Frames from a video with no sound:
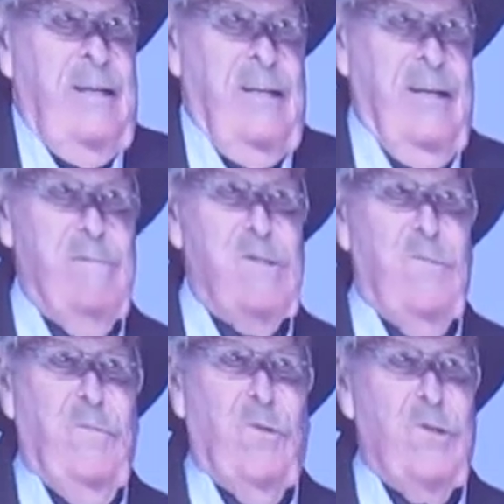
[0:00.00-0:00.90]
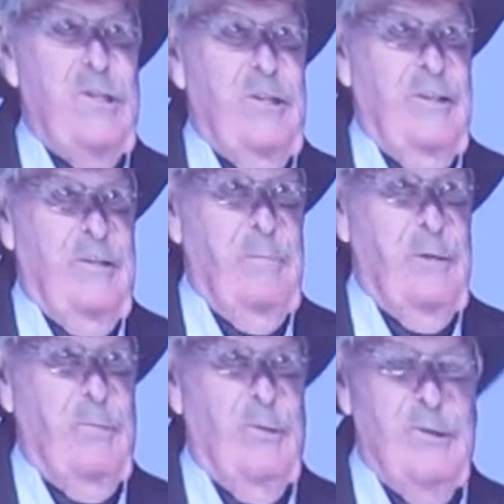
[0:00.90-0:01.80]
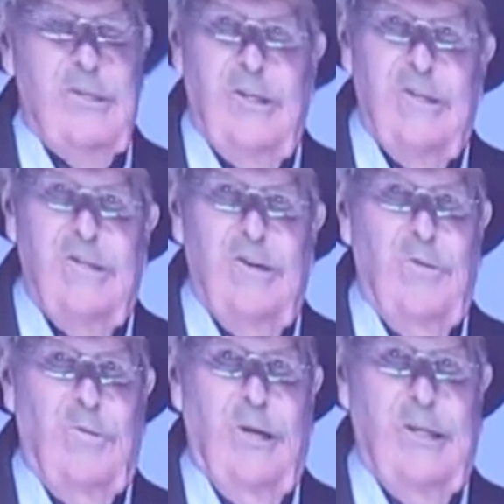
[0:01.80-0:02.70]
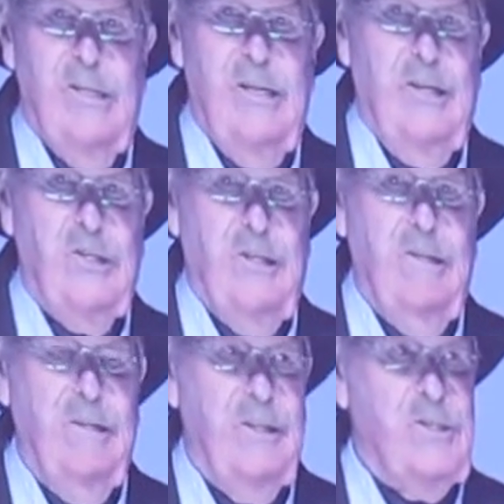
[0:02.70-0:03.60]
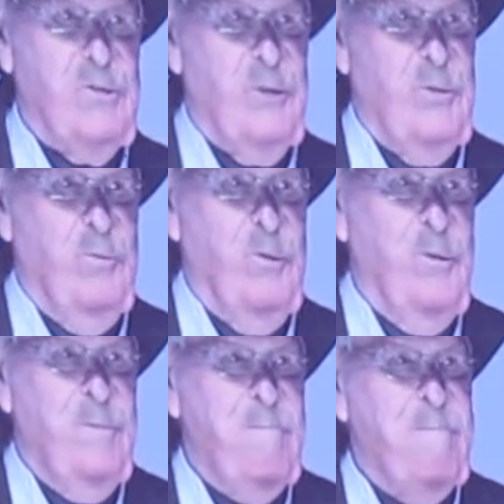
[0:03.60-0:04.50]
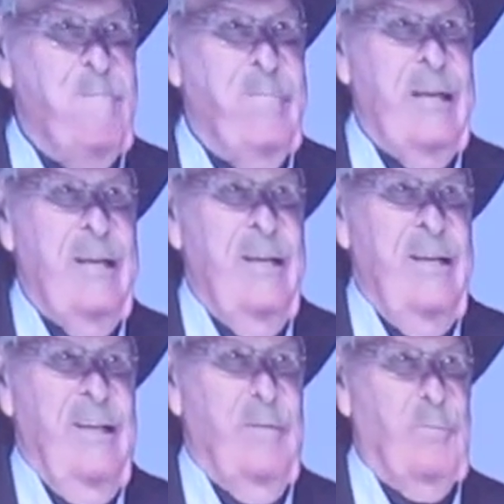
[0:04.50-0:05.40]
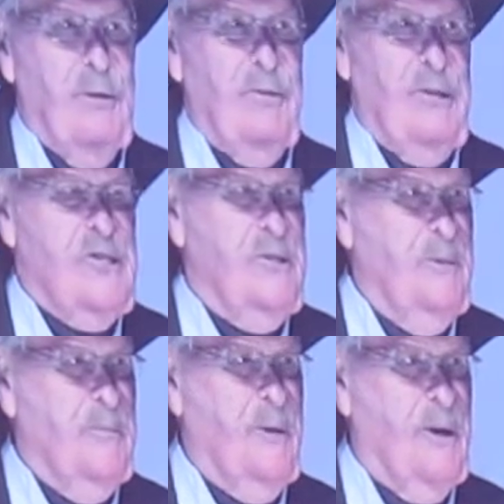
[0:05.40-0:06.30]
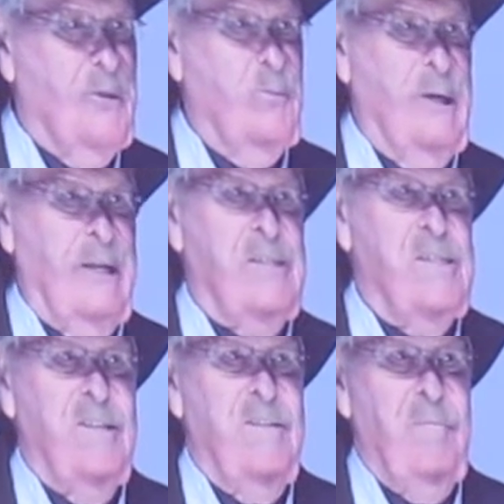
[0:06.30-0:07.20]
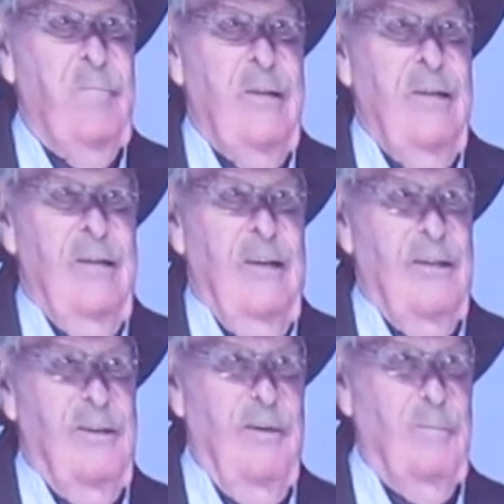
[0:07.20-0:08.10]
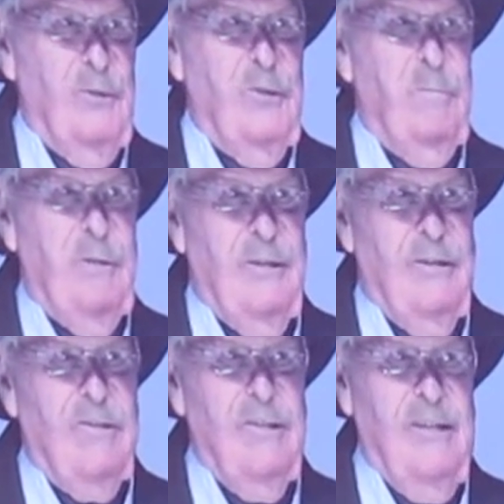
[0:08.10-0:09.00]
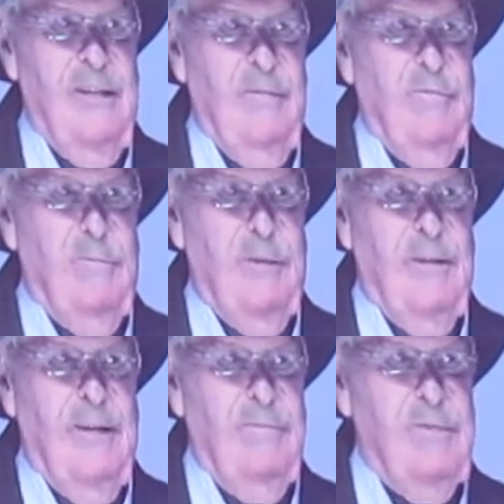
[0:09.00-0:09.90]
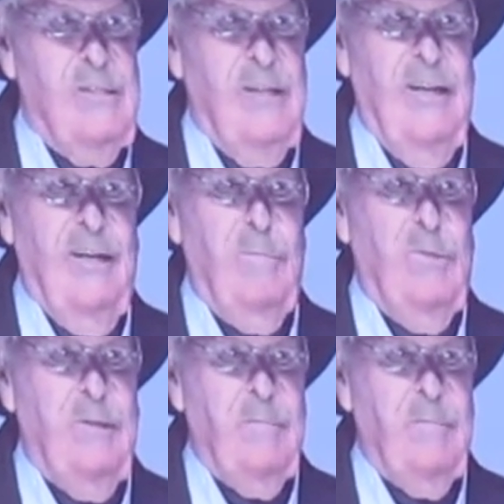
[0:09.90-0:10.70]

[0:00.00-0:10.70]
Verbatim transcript: I am so fortunate to have been born a citizen of the greatest nation in the history of the world and privileged to be a part of the West and humbled to be honored tonight for my life as a cowboy.